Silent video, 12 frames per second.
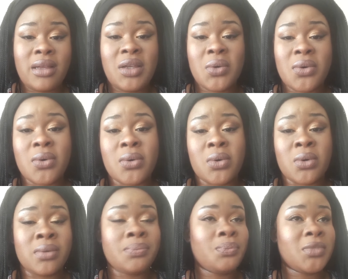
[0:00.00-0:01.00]

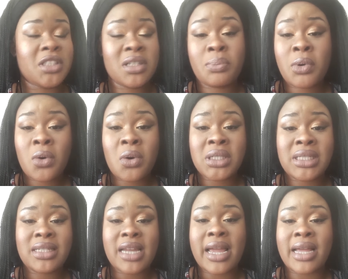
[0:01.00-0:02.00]
your
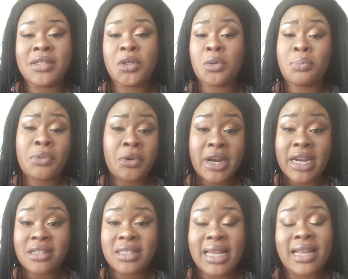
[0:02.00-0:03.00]
support and your prayers